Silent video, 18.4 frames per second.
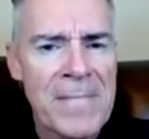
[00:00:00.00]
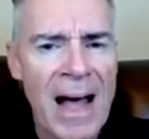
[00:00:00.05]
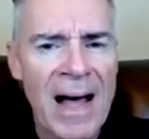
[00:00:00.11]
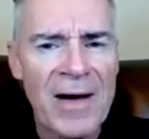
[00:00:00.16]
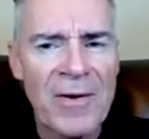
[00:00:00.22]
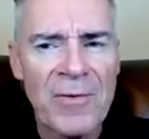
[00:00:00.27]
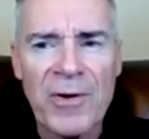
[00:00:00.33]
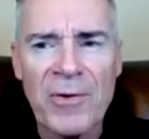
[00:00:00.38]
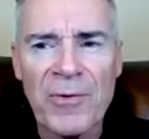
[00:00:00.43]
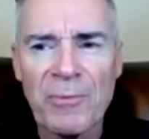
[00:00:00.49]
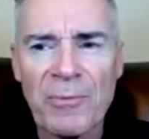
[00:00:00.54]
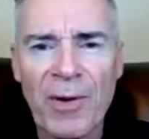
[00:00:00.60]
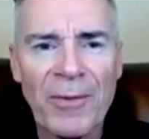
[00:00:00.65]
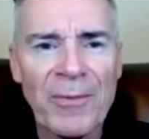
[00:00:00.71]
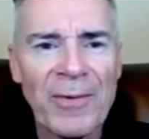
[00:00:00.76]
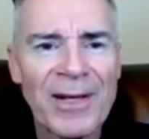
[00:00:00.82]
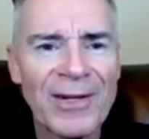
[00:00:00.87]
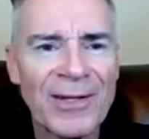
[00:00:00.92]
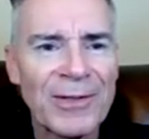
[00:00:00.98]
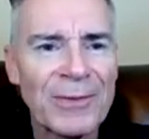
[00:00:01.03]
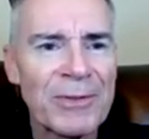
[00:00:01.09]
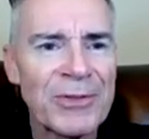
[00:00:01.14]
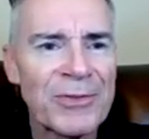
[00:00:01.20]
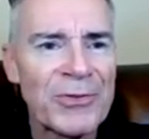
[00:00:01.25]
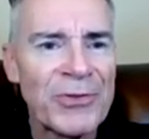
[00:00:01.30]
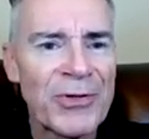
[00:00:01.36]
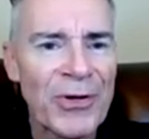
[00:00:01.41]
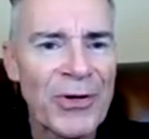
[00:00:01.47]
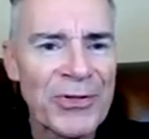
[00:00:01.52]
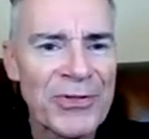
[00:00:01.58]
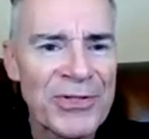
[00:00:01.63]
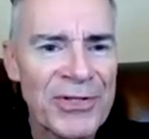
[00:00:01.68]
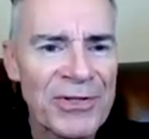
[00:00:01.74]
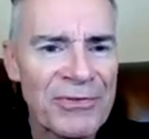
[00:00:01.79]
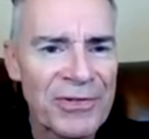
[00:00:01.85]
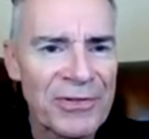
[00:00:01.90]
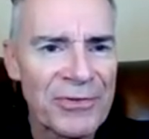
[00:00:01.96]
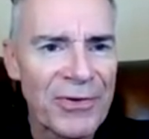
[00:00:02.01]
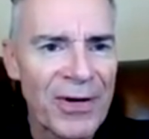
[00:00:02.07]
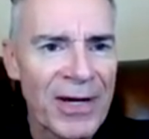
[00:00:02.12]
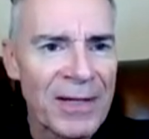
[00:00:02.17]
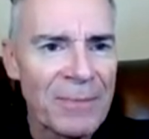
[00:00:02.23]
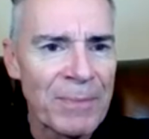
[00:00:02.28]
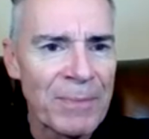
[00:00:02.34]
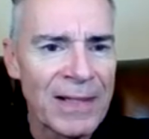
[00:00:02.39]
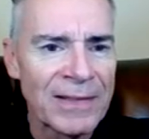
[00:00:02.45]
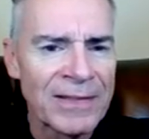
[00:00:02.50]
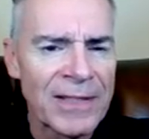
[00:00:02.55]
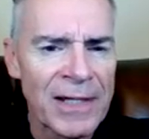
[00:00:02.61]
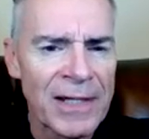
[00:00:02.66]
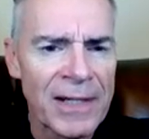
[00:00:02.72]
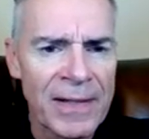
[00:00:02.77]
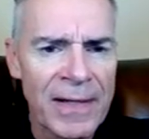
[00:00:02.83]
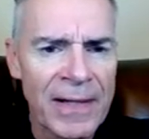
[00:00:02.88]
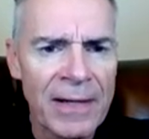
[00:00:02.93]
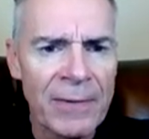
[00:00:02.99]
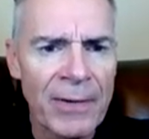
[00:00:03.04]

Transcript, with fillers: Uh, we were probably a little bit too conservative, right? But uh,